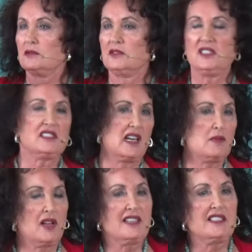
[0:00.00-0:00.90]

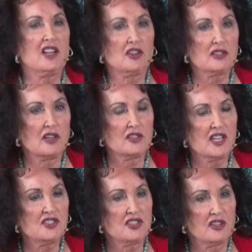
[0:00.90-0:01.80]
destabilizing our, our
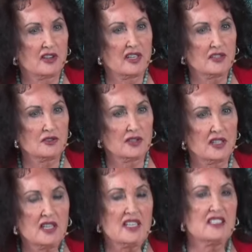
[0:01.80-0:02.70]
nation and our country.
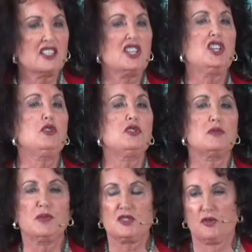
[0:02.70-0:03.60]
It's a
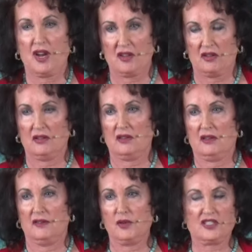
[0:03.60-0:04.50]
huge betrayal
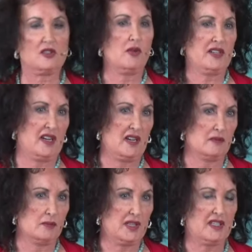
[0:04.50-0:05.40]
of what's going
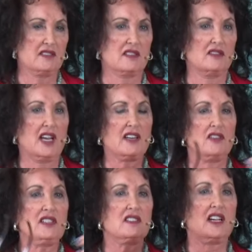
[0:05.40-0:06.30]
on because a lot of
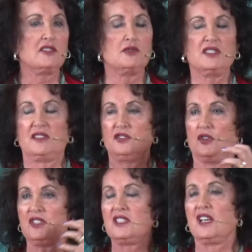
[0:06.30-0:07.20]
these countries have
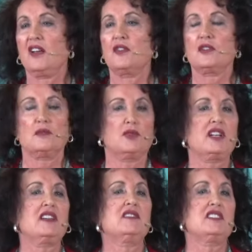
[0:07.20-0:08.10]
joined together to
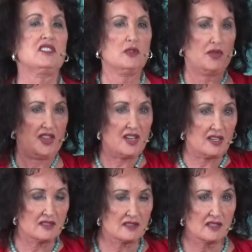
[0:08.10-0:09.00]
bring in these new
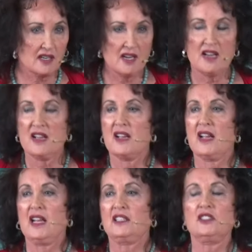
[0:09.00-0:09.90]
things
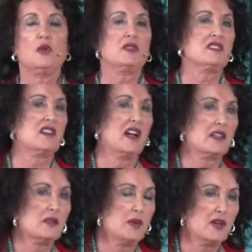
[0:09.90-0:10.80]
and no one's
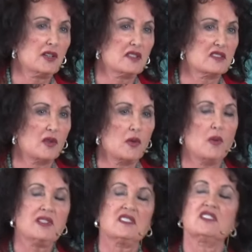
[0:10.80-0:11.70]
talking about it. So the
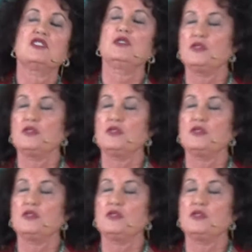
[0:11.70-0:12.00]
ones that do